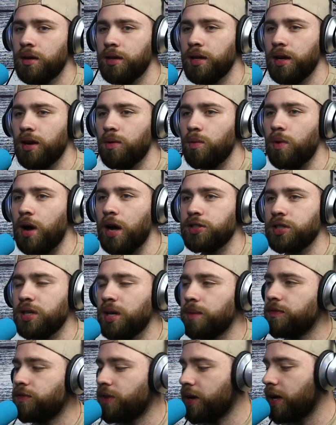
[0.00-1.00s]

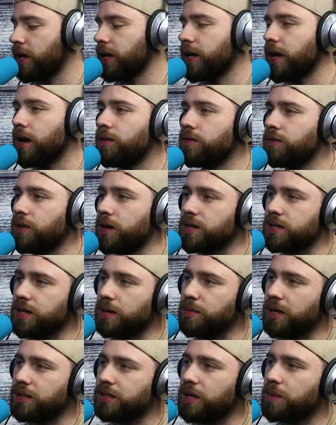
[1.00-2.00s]
watching him fight Eddie Alvarez
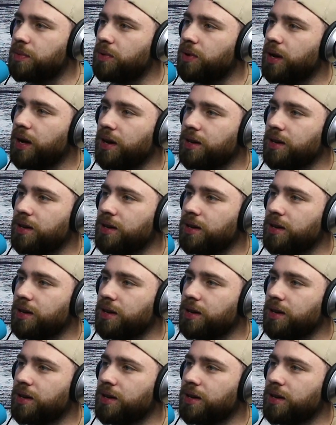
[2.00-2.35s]
at my Temple